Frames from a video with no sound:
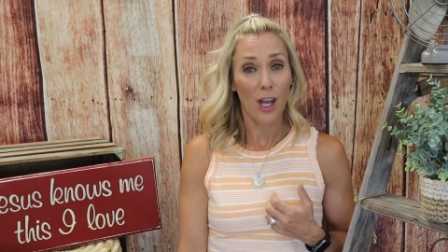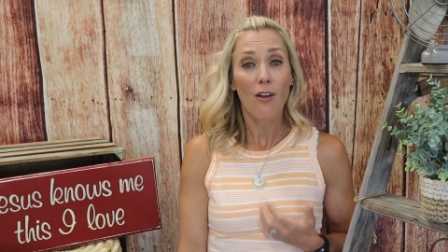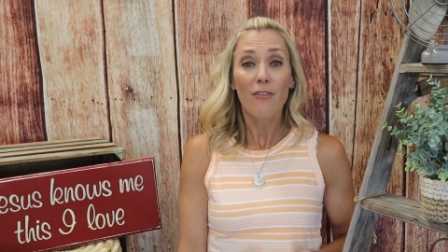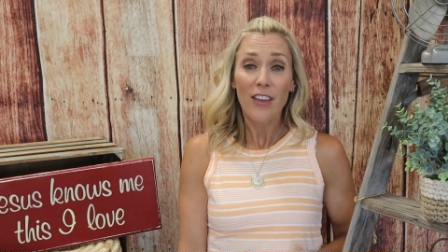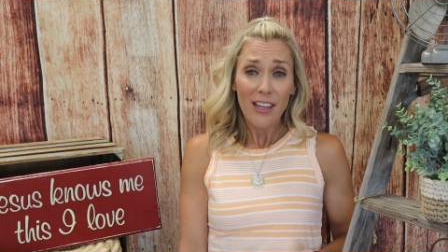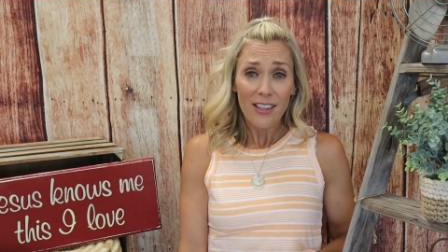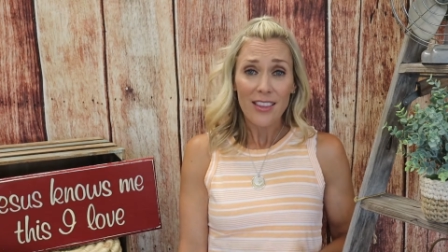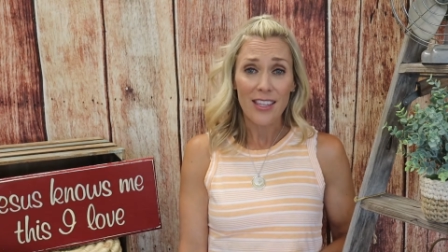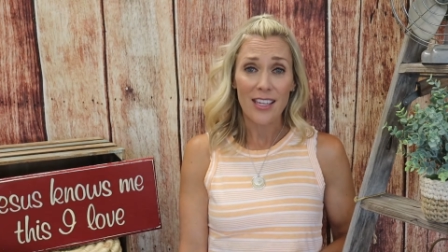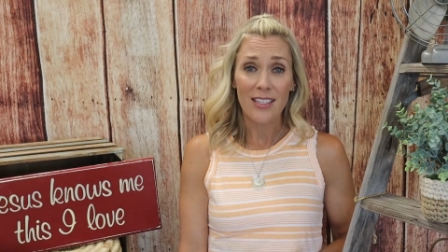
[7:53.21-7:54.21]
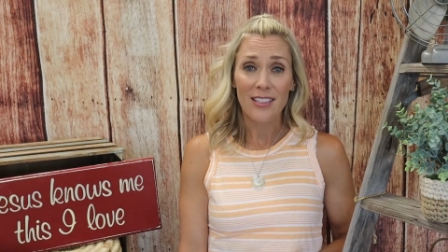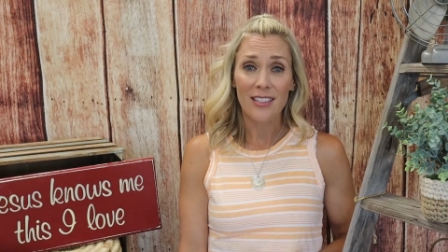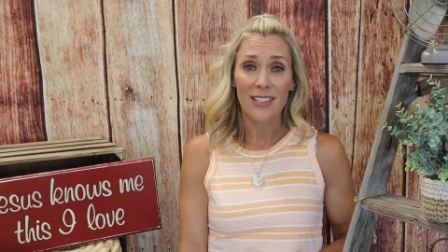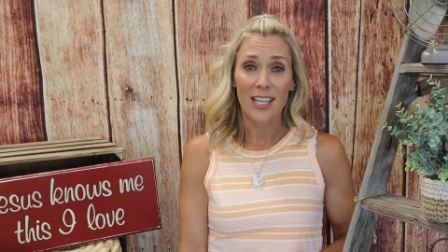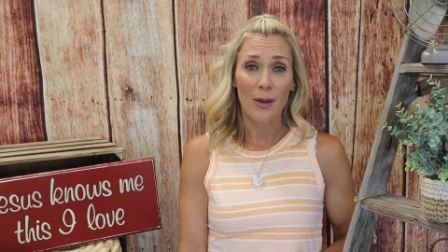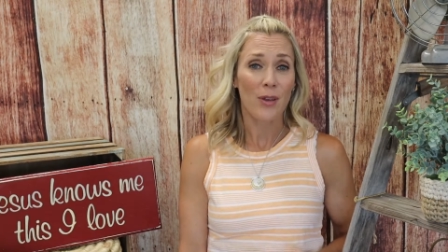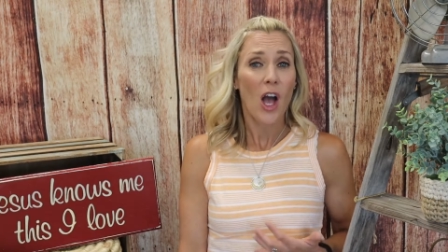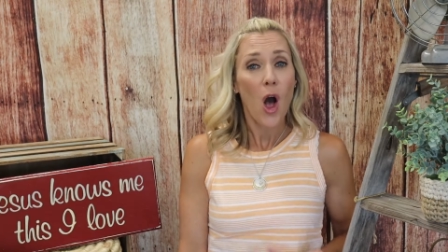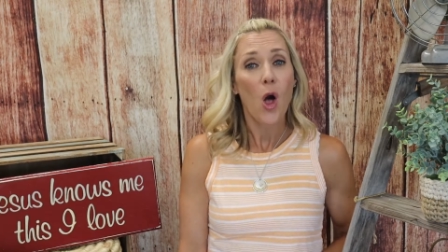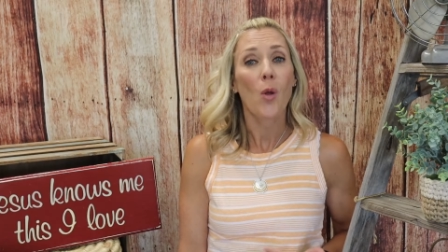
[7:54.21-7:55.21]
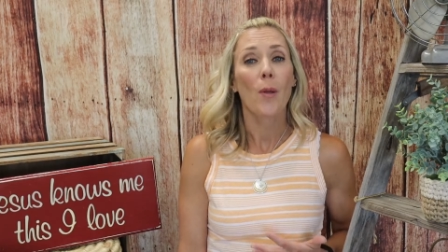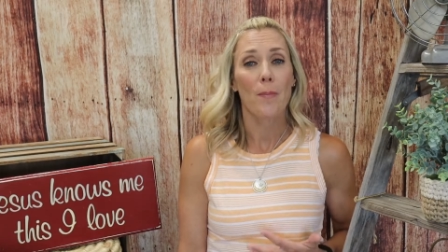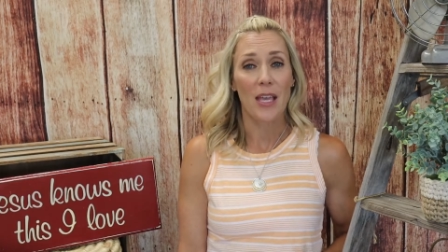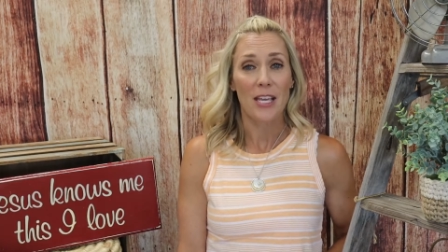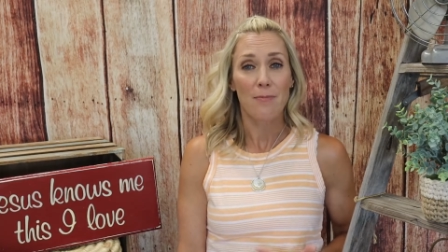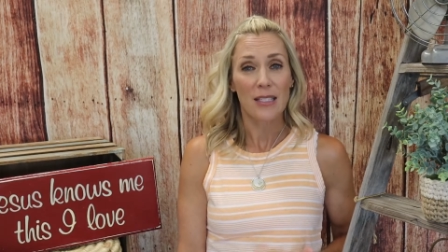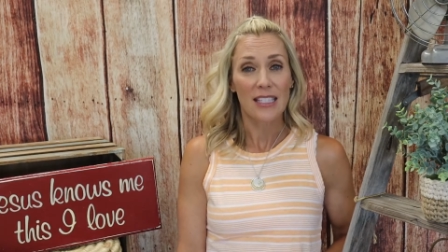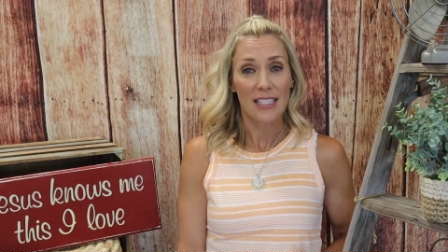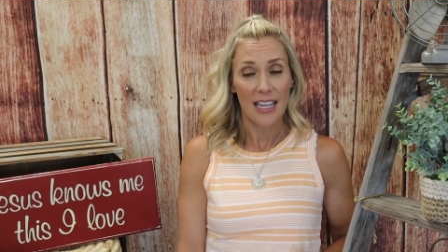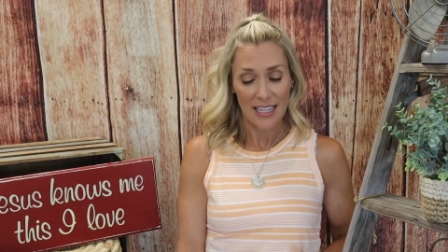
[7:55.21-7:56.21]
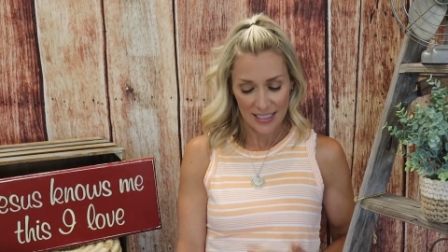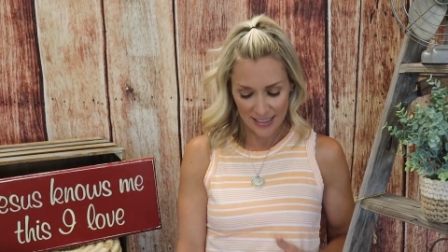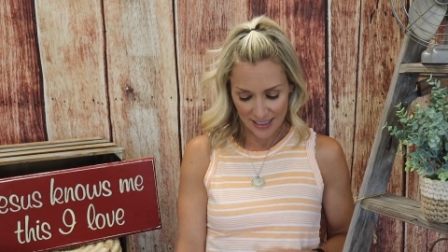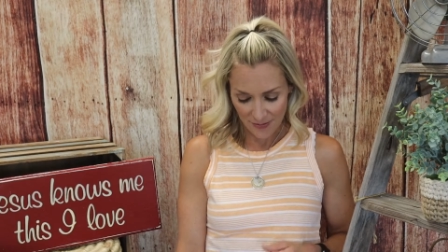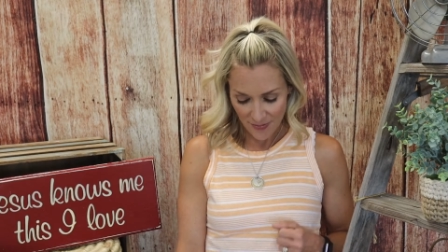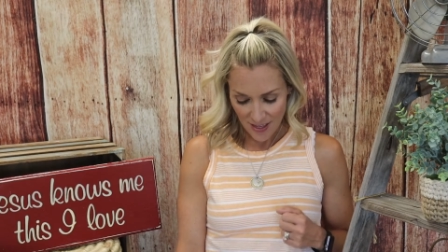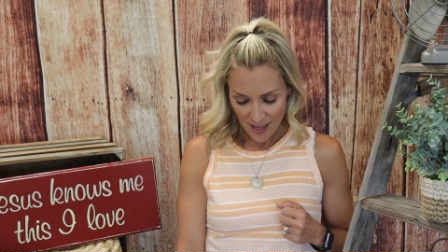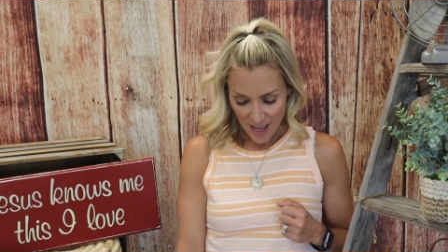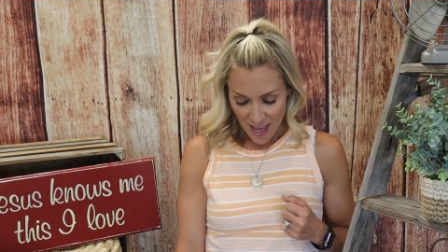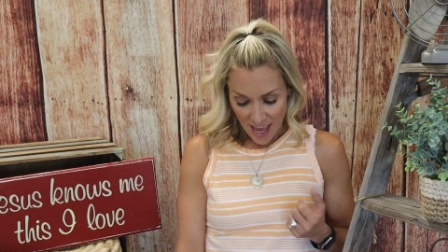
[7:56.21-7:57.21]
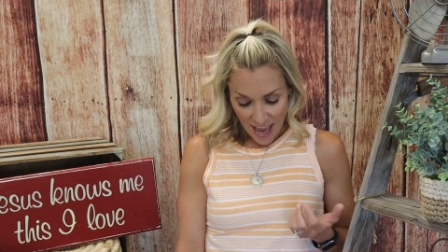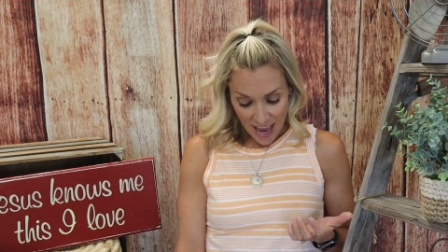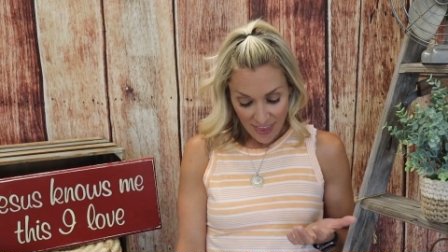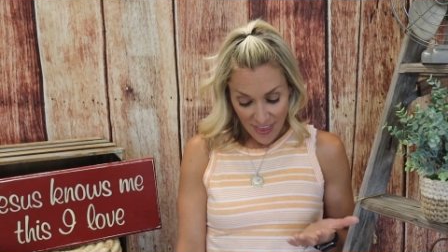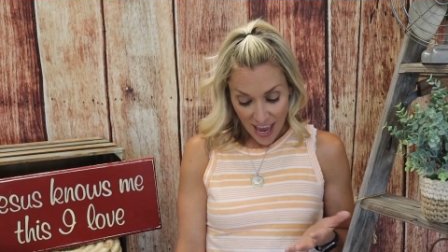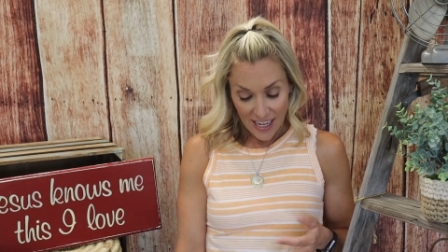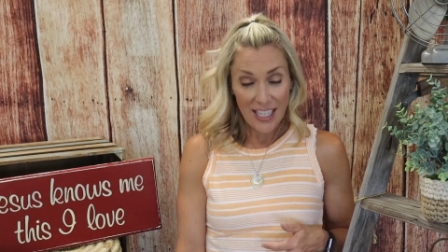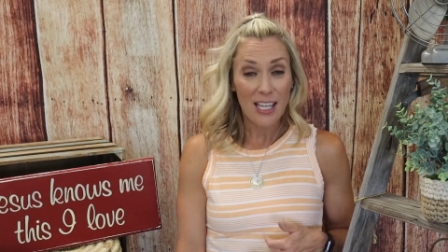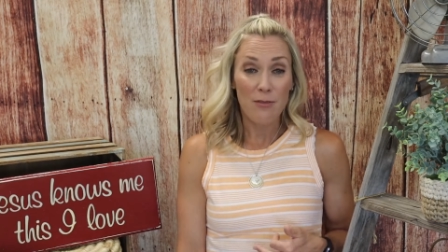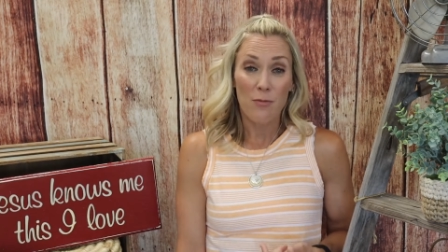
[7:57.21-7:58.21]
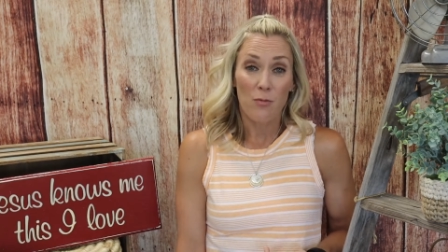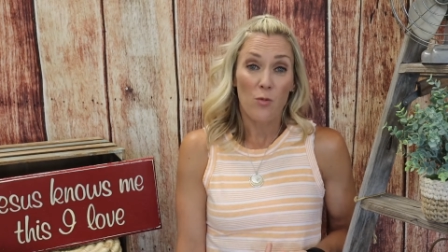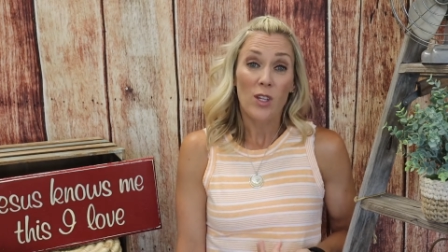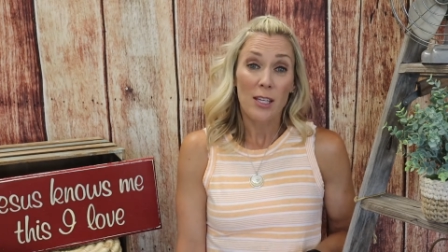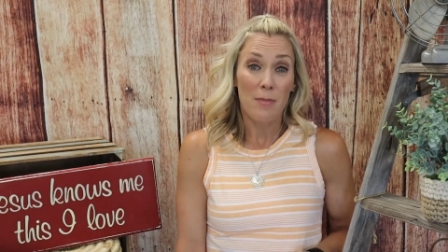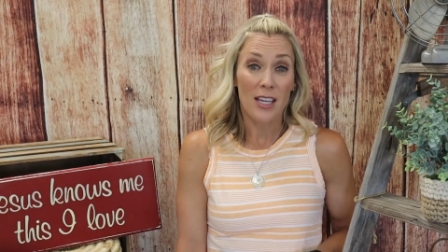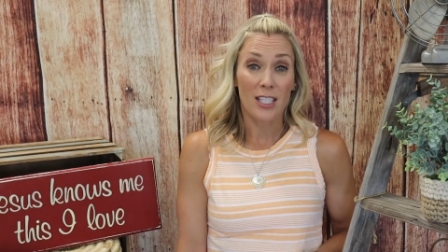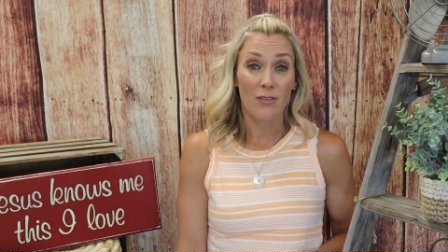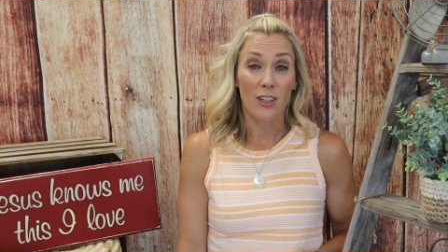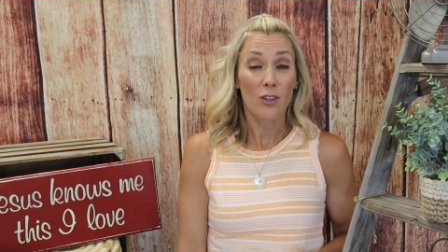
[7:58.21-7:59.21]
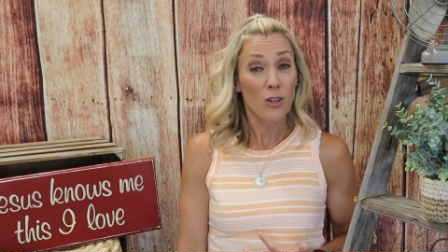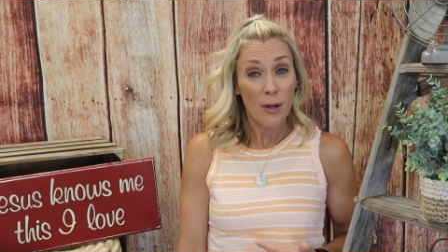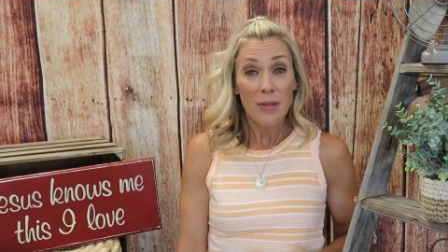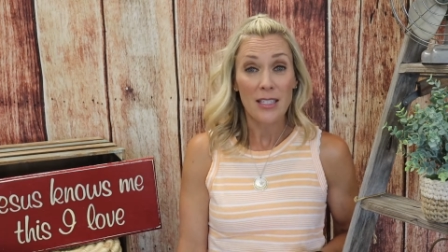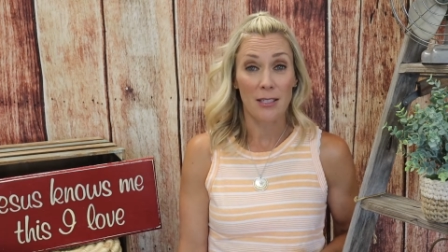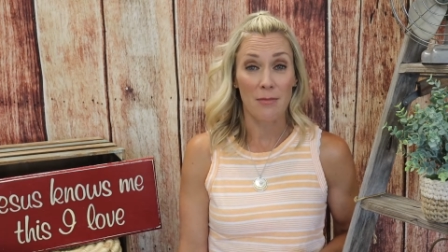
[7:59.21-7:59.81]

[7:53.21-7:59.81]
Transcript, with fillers: We all fail at things and we all make mistakes. And that can really make us feel crummy